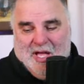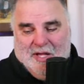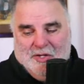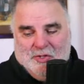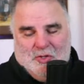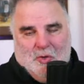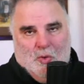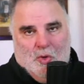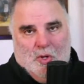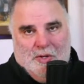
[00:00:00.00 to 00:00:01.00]
His
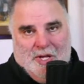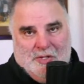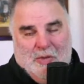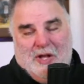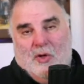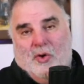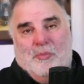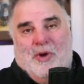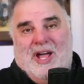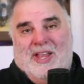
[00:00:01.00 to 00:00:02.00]
school, he's Michael
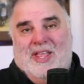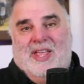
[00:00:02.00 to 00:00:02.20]
Hernbrot.